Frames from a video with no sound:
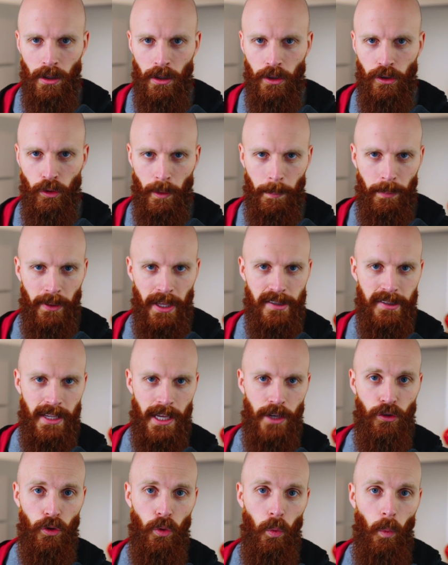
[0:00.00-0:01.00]
to replace
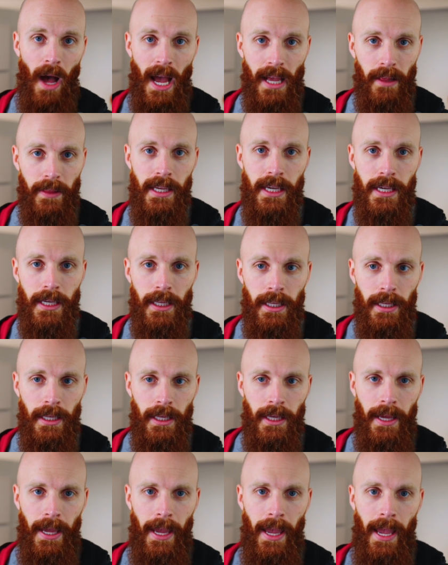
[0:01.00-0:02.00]
Andrew Wylie.
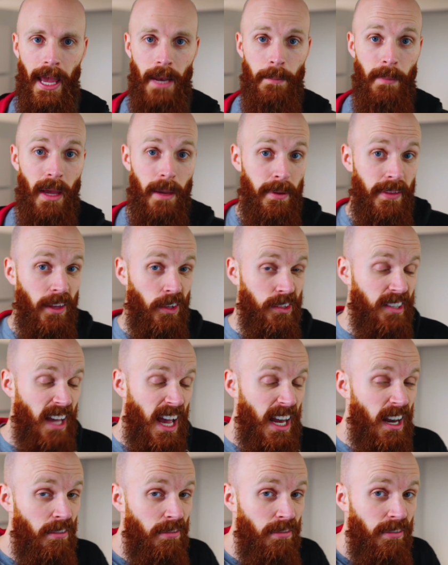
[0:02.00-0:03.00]
And maybe they'll
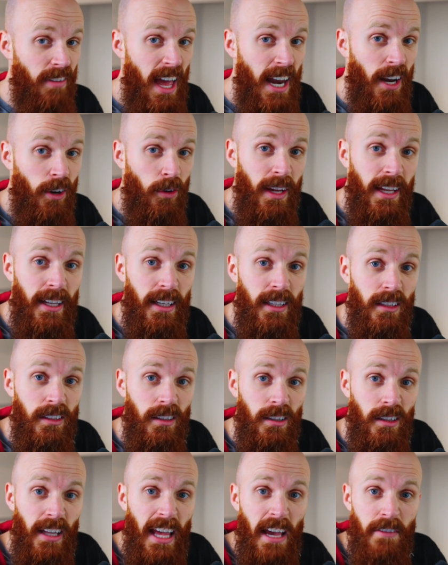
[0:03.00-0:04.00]
sign a veteran
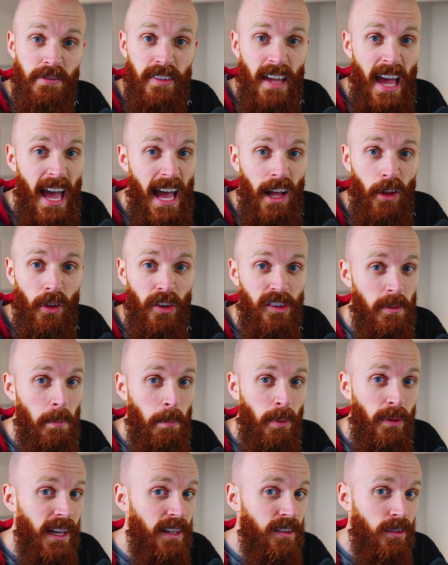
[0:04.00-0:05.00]
left tackle as a
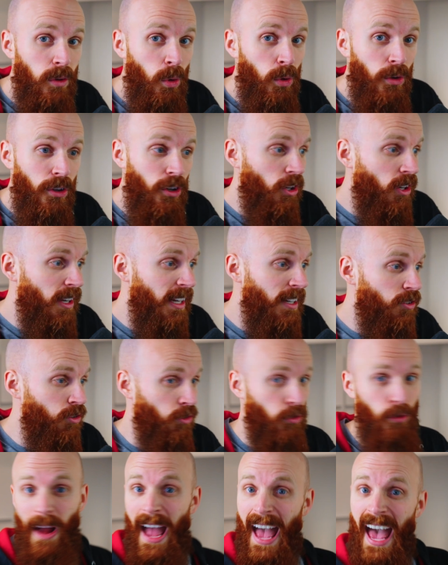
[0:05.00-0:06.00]
placeholder and
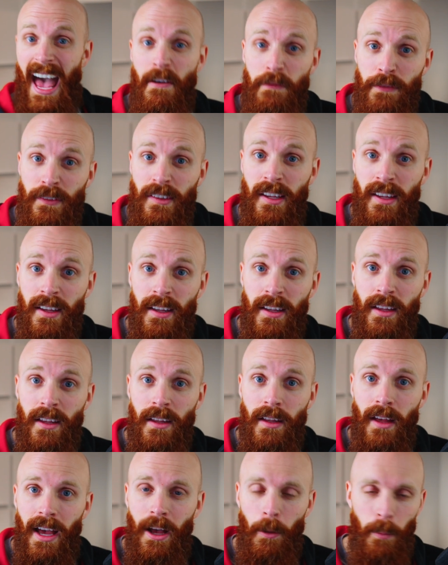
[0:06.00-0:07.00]
draft.
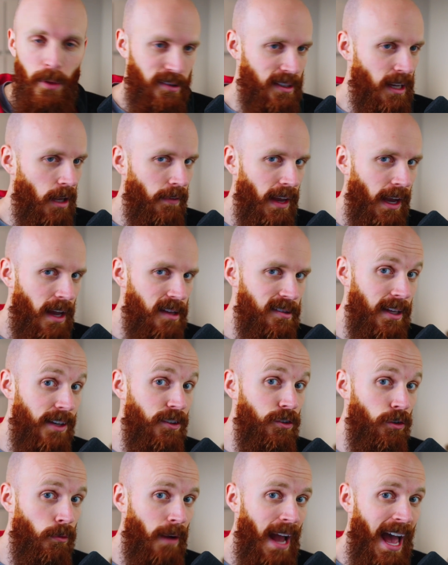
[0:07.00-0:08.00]
I almost sound like I said
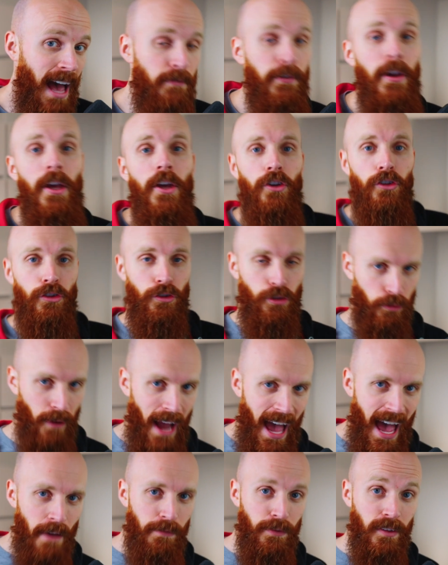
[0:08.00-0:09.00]
giraffe.
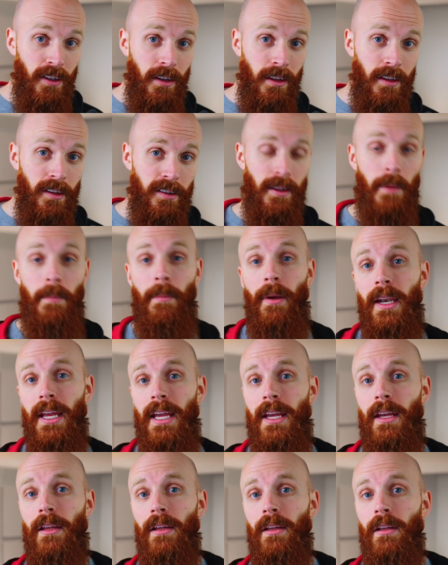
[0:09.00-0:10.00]
Draft
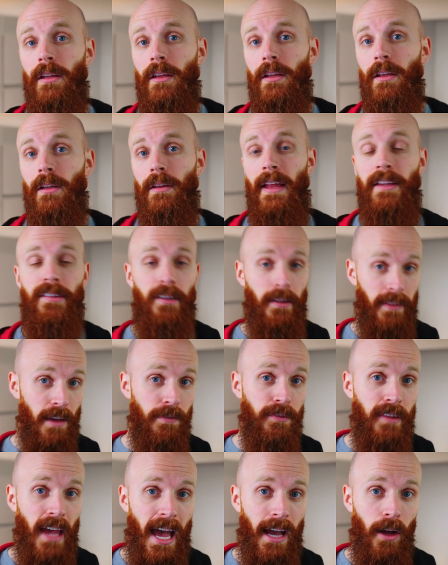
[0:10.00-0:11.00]
somebody that's a
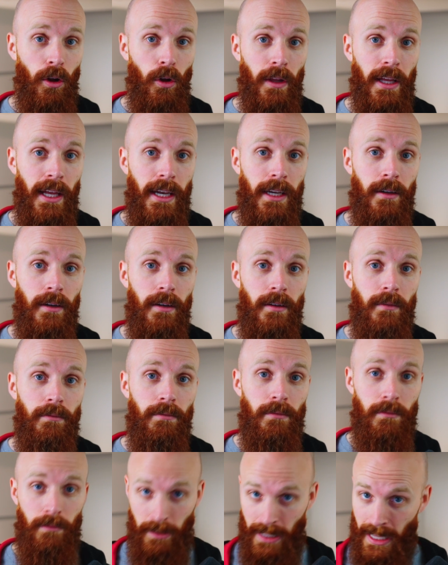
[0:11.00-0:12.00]
left tackle and
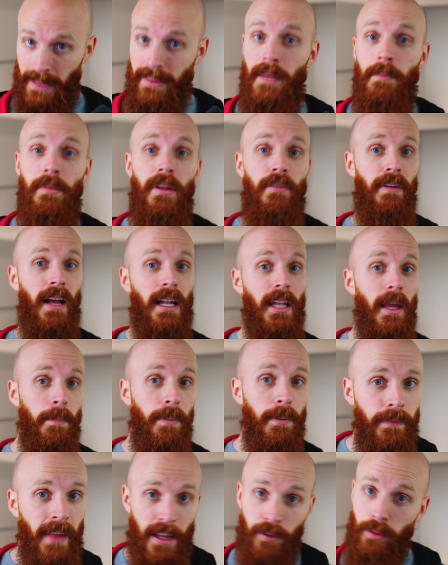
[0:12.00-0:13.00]
let them
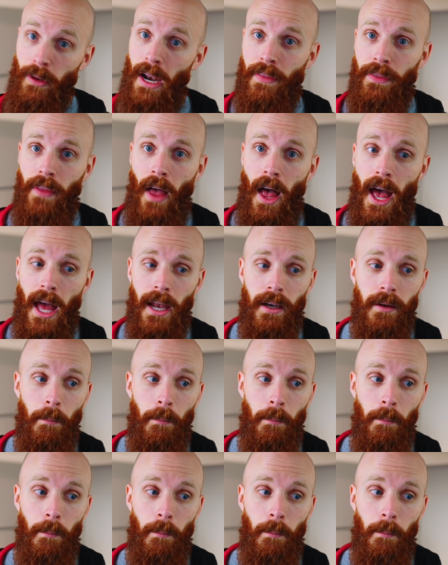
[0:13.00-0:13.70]
develop. That's what I thought.